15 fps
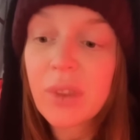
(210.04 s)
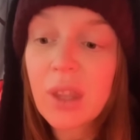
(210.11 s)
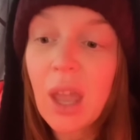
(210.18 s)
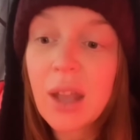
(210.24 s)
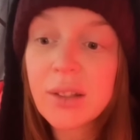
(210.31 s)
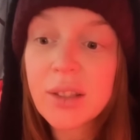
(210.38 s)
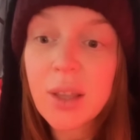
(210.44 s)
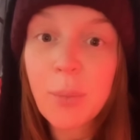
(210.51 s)

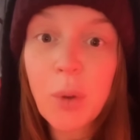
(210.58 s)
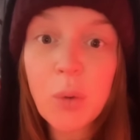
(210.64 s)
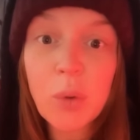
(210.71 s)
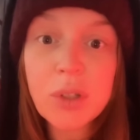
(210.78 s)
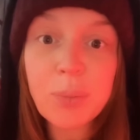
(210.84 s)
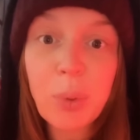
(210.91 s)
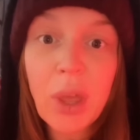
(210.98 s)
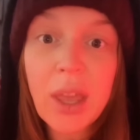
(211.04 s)
And someone
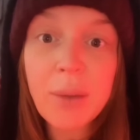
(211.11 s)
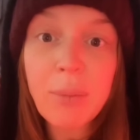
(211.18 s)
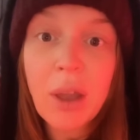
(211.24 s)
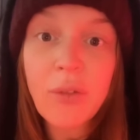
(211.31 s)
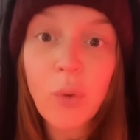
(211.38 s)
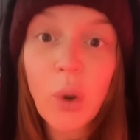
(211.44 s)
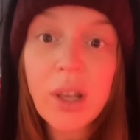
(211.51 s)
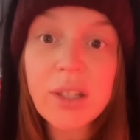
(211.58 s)
was playing my
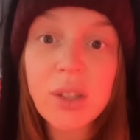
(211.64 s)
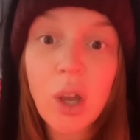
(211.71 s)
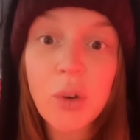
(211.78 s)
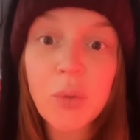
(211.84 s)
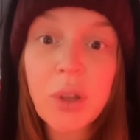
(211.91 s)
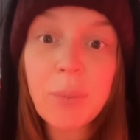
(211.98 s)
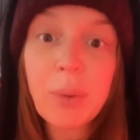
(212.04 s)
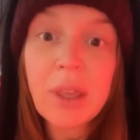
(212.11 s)
voice on
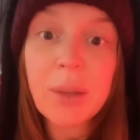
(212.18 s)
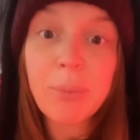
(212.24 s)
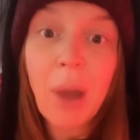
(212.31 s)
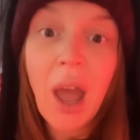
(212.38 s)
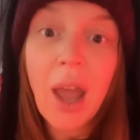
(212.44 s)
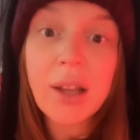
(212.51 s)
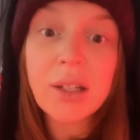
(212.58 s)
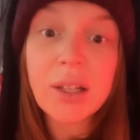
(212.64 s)
repeat
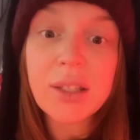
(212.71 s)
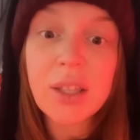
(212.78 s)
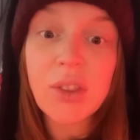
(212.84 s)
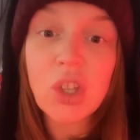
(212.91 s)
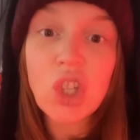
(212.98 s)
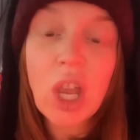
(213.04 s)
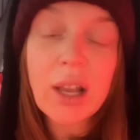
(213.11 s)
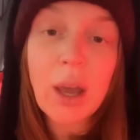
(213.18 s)
behind us in
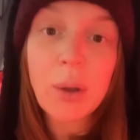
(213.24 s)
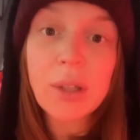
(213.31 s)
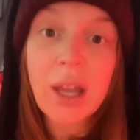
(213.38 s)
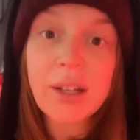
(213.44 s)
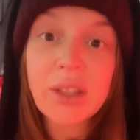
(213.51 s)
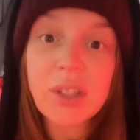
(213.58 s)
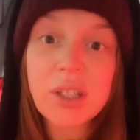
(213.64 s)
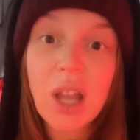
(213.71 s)
the checkout
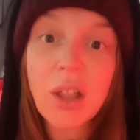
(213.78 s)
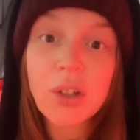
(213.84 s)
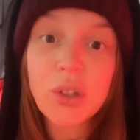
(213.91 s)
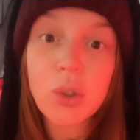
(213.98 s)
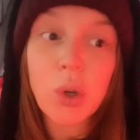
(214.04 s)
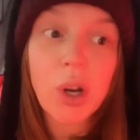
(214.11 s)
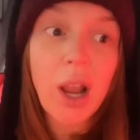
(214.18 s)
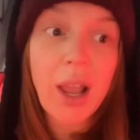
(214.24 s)
line at the dollar
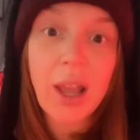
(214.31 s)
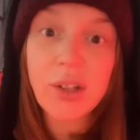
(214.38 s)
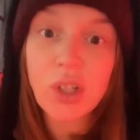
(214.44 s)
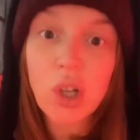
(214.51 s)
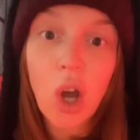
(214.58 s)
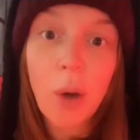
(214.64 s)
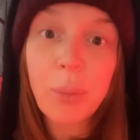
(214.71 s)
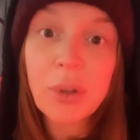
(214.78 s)
store. I had to
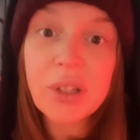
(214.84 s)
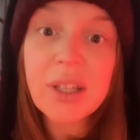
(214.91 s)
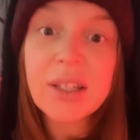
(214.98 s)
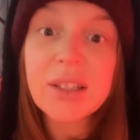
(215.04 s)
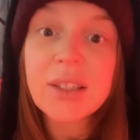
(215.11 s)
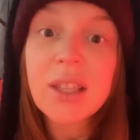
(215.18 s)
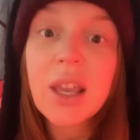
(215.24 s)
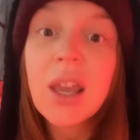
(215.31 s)
call
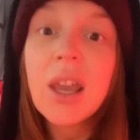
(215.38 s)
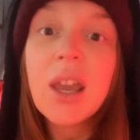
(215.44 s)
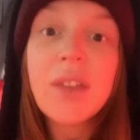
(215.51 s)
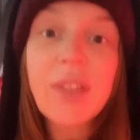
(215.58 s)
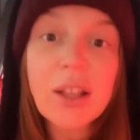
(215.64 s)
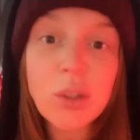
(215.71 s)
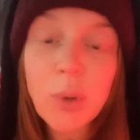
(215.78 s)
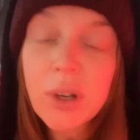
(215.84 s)
police.
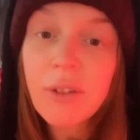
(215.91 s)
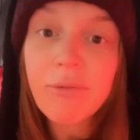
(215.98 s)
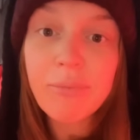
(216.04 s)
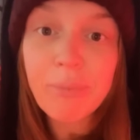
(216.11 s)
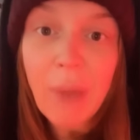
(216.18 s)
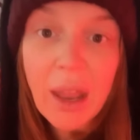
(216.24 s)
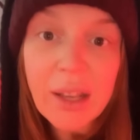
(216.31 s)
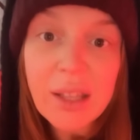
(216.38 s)
That's one of
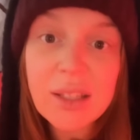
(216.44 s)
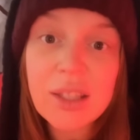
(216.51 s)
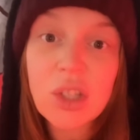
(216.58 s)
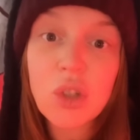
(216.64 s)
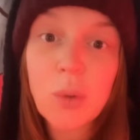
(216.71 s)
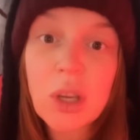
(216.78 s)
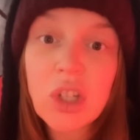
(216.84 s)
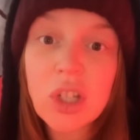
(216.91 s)
many
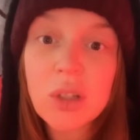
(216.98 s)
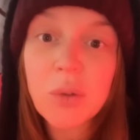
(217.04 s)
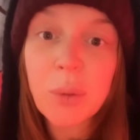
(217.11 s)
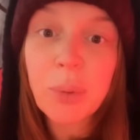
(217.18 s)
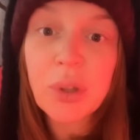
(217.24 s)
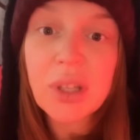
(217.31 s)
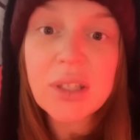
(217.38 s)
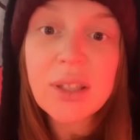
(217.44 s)
situations where
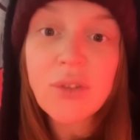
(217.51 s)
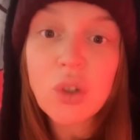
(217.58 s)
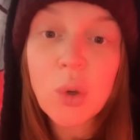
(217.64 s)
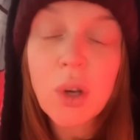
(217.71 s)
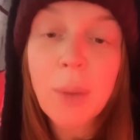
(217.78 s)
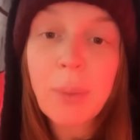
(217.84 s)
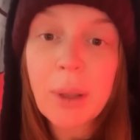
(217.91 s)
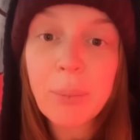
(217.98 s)
police have shown
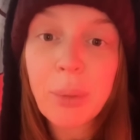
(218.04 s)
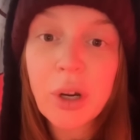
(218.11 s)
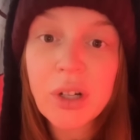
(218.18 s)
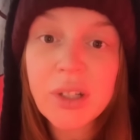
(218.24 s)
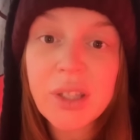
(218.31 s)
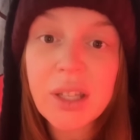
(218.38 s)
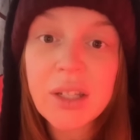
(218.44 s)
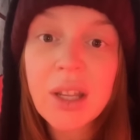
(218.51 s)
up in
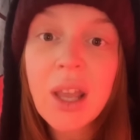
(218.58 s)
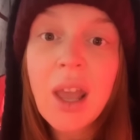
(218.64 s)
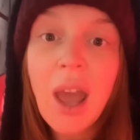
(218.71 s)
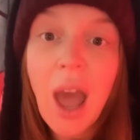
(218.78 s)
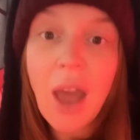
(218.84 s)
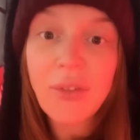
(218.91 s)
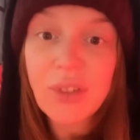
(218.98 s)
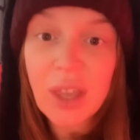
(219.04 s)
person.
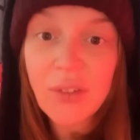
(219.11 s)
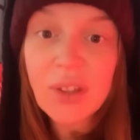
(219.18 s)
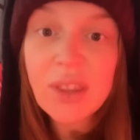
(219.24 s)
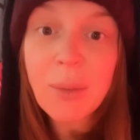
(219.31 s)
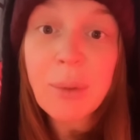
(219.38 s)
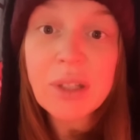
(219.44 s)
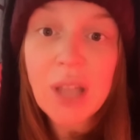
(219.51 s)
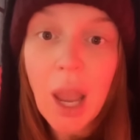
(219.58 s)
I've given
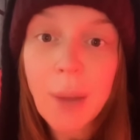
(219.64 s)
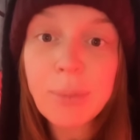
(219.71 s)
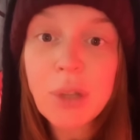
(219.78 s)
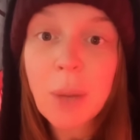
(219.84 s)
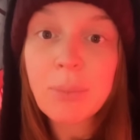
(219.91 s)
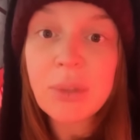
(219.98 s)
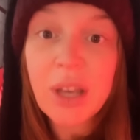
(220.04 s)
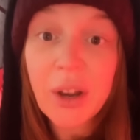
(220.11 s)
them a typed
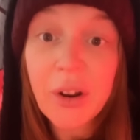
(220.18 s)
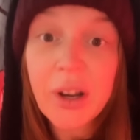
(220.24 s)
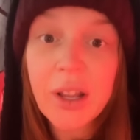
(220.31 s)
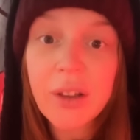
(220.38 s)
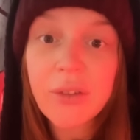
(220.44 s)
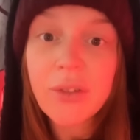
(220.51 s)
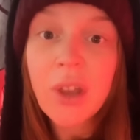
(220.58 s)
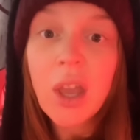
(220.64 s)
up
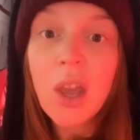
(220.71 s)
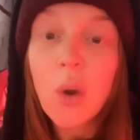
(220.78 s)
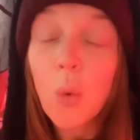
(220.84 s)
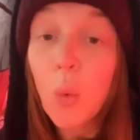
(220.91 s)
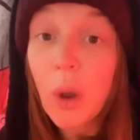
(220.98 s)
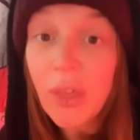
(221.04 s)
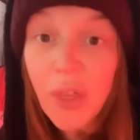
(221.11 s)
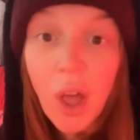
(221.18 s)
narrative
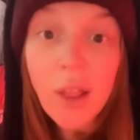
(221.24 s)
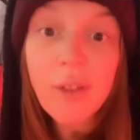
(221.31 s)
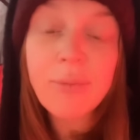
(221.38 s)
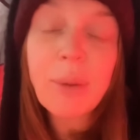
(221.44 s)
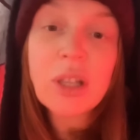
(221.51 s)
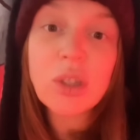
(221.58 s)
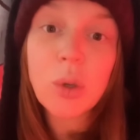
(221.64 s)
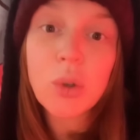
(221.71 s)
with all of
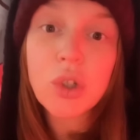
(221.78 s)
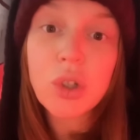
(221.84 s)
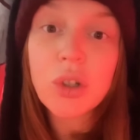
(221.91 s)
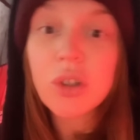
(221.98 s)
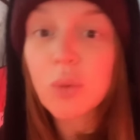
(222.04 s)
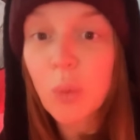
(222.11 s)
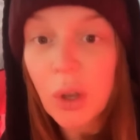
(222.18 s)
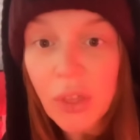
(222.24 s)
my
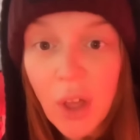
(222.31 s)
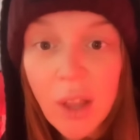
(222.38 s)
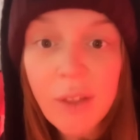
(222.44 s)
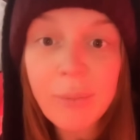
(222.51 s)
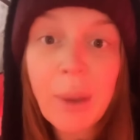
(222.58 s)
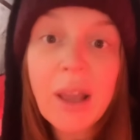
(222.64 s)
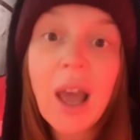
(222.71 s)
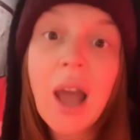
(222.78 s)
socials, with all of
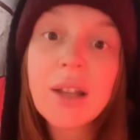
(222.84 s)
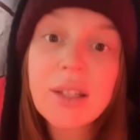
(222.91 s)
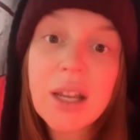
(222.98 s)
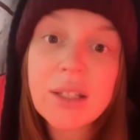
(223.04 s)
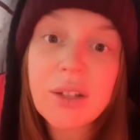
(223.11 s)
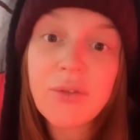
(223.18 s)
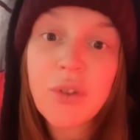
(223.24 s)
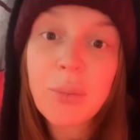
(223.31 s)
my
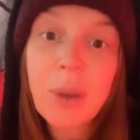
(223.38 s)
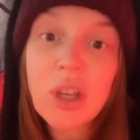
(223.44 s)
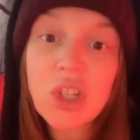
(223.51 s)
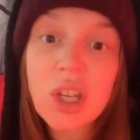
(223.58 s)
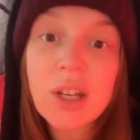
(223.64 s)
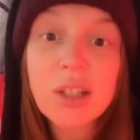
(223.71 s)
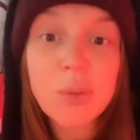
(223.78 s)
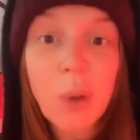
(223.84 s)
contact
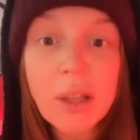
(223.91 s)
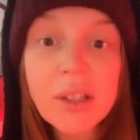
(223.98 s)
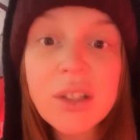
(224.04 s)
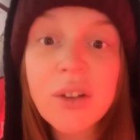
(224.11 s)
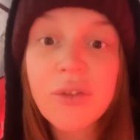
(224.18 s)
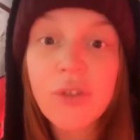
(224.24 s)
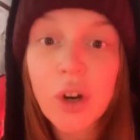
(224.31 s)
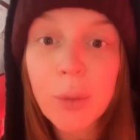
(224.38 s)
information, as well as
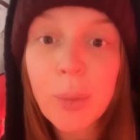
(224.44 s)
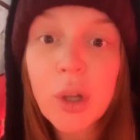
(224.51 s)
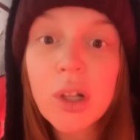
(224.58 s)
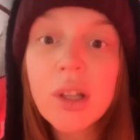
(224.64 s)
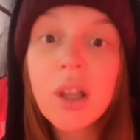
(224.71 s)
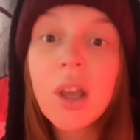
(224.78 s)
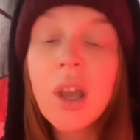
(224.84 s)
a verbal